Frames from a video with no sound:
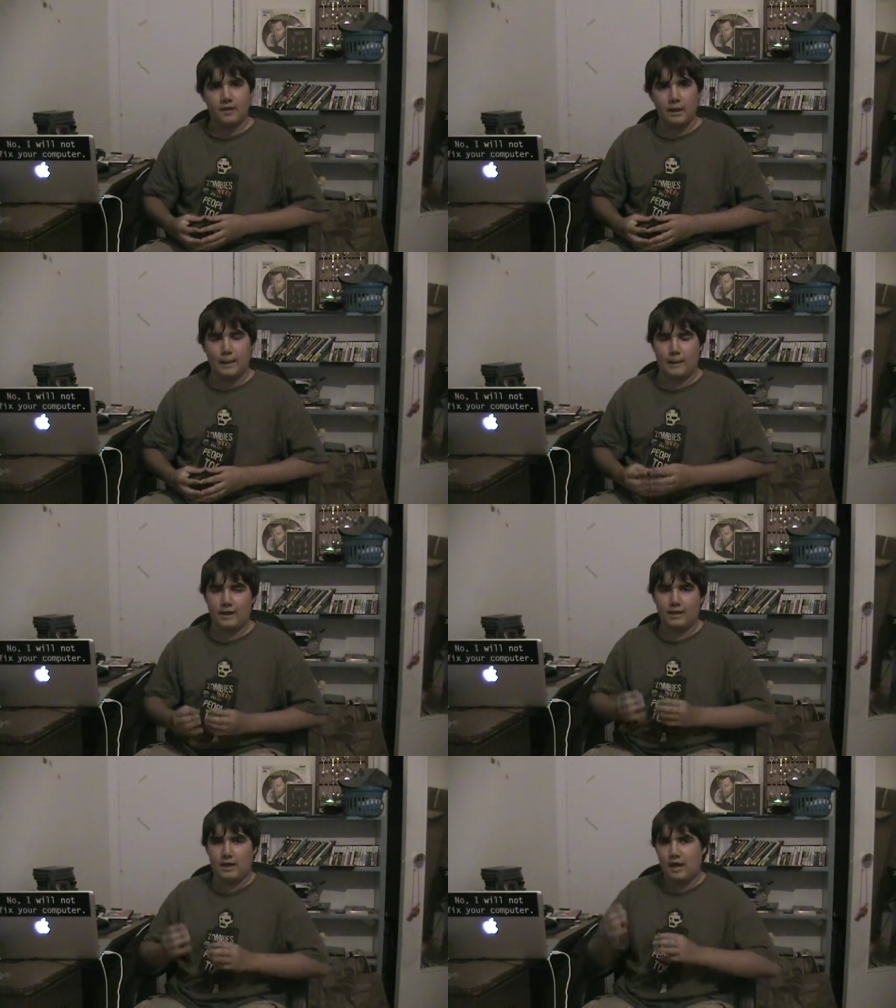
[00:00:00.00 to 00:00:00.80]

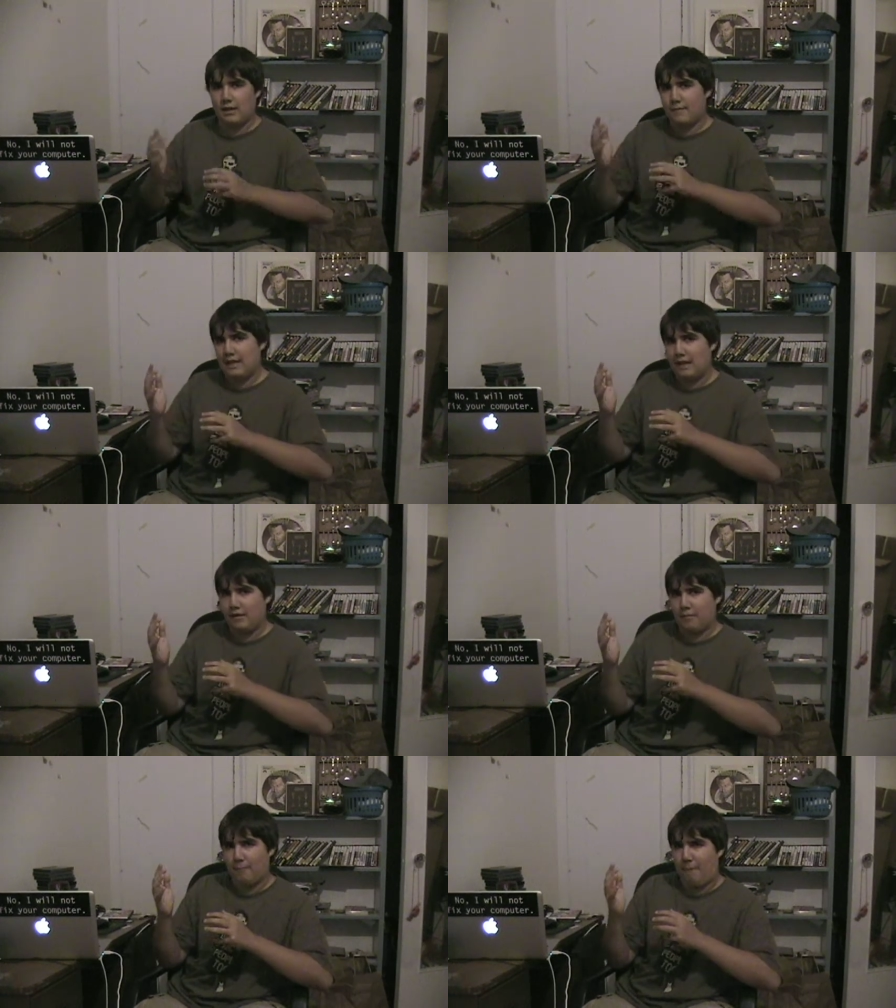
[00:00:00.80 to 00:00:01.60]
Light Yagami and
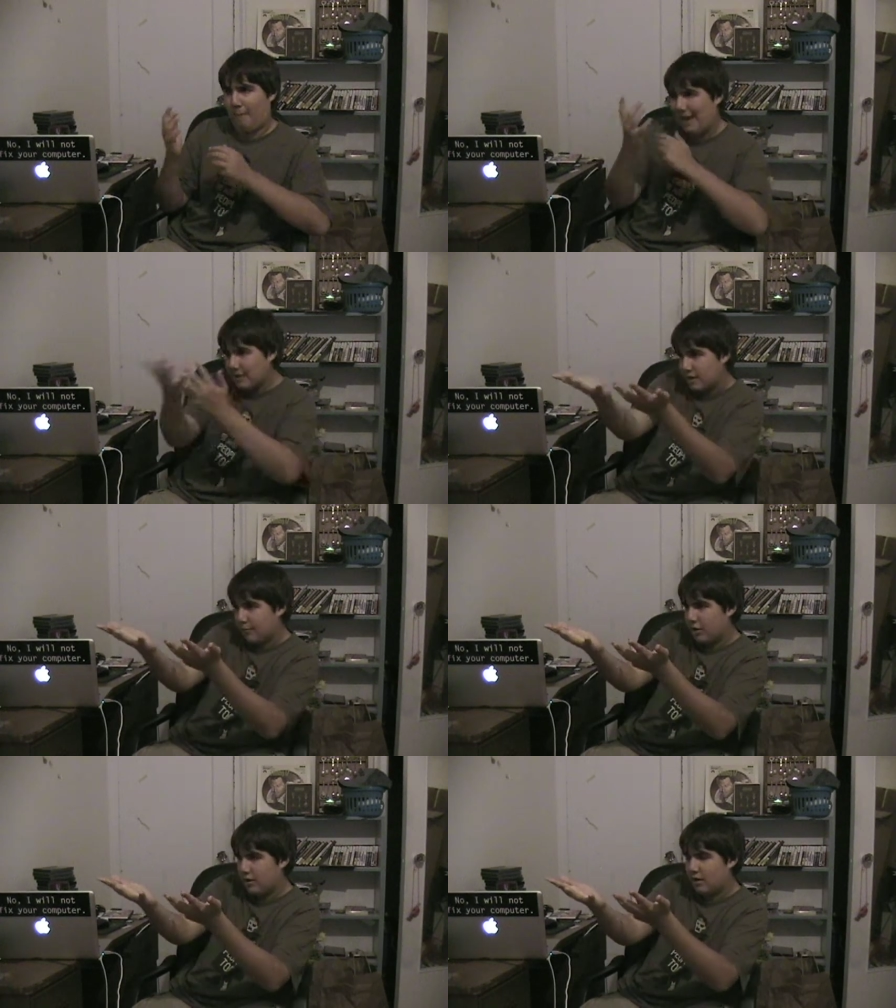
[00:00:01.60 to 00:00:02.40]
his magic
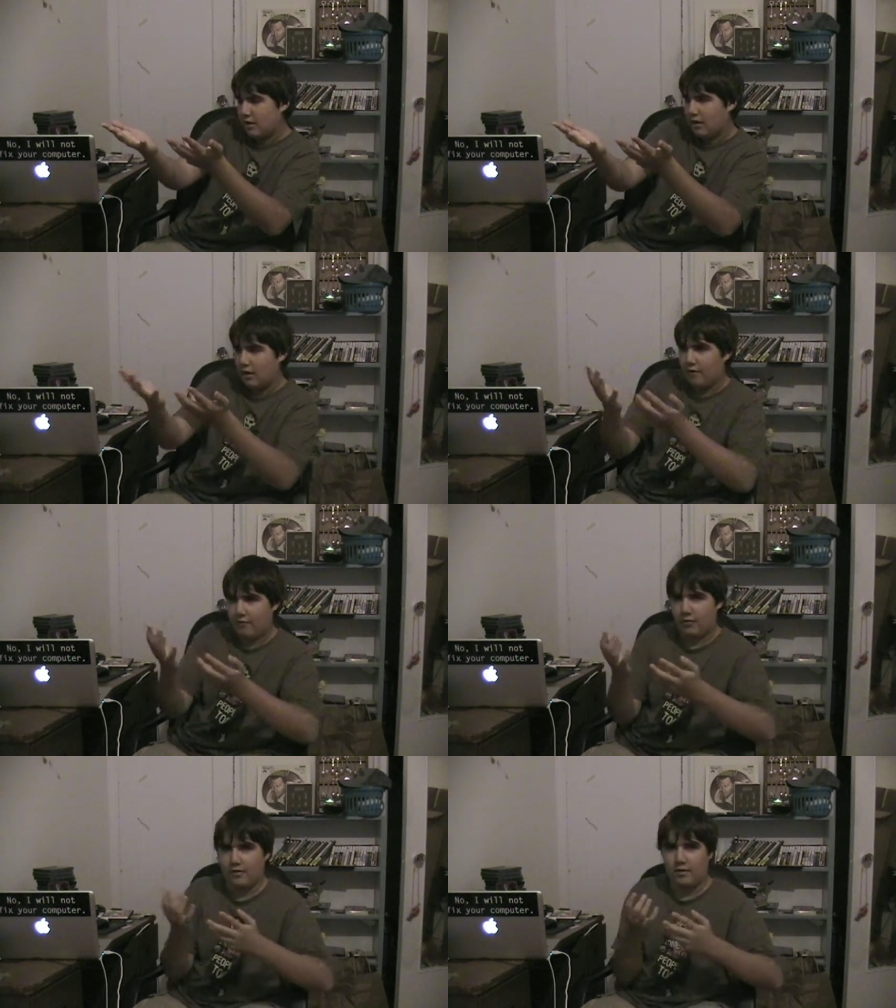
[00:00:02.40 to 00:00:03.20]
book
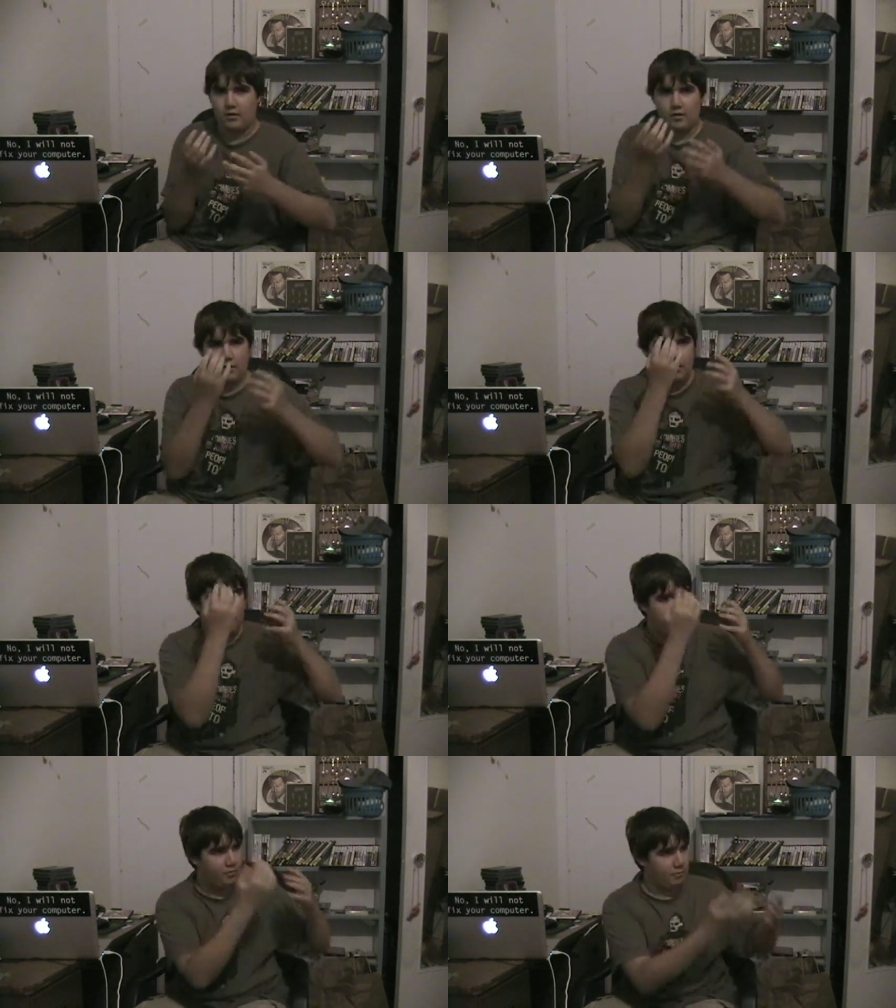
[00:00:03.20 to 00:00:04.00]

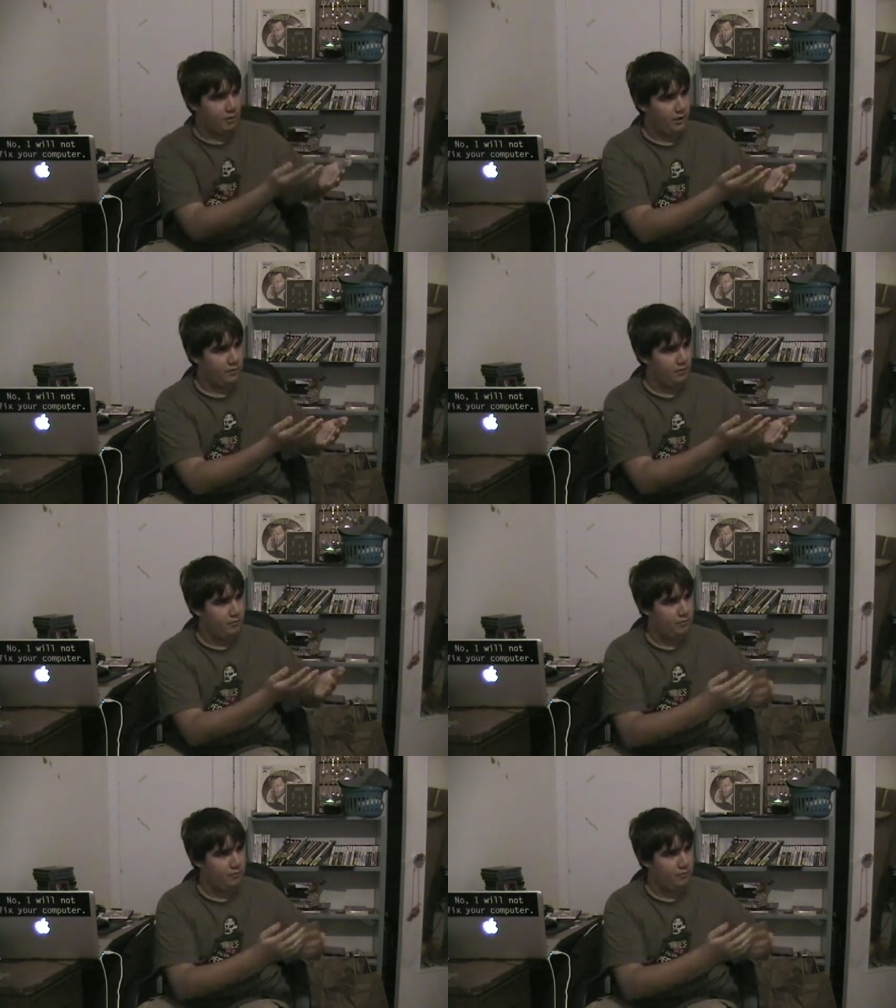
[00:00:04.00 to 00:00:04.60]
versus the police.